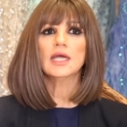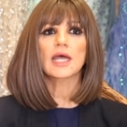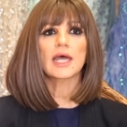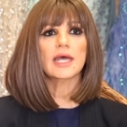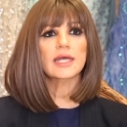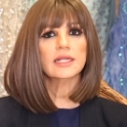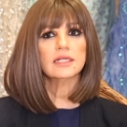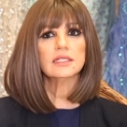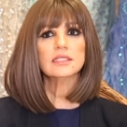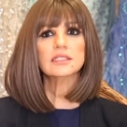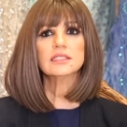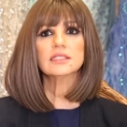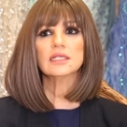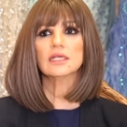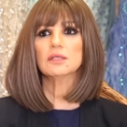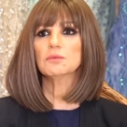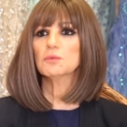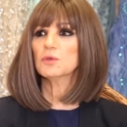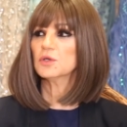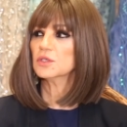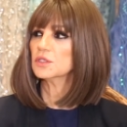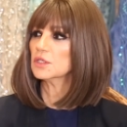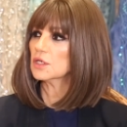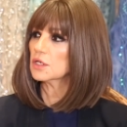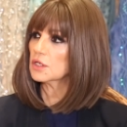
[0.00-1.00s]
understand
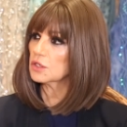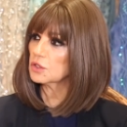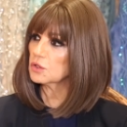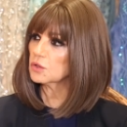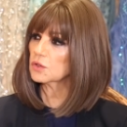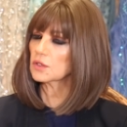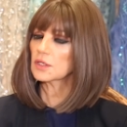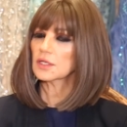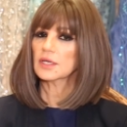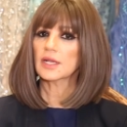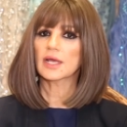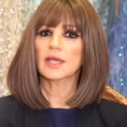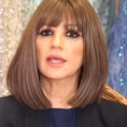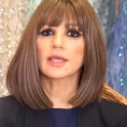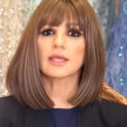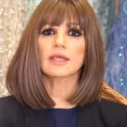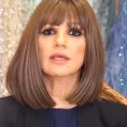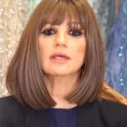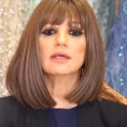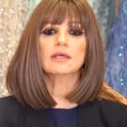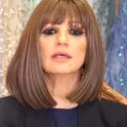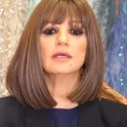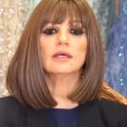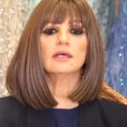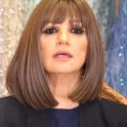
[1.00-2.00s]
what it looked
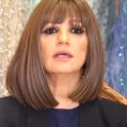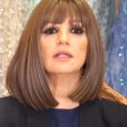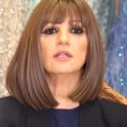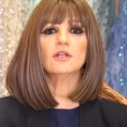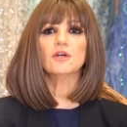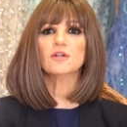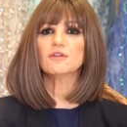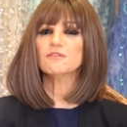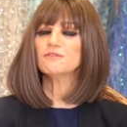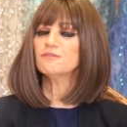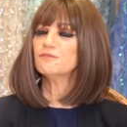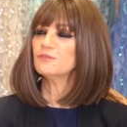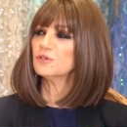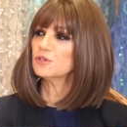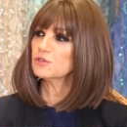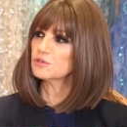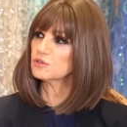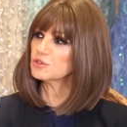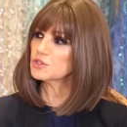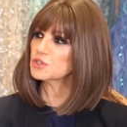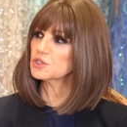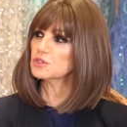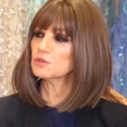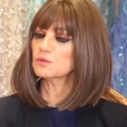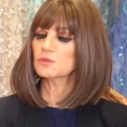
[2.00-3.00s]
like, a lot of
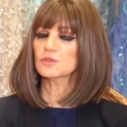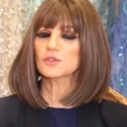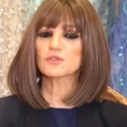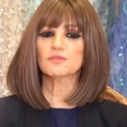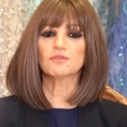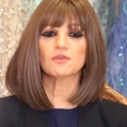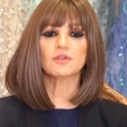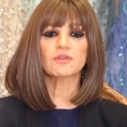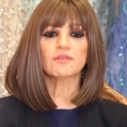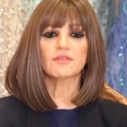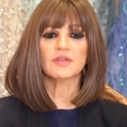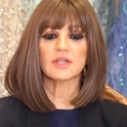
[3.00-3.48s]
photo shoots for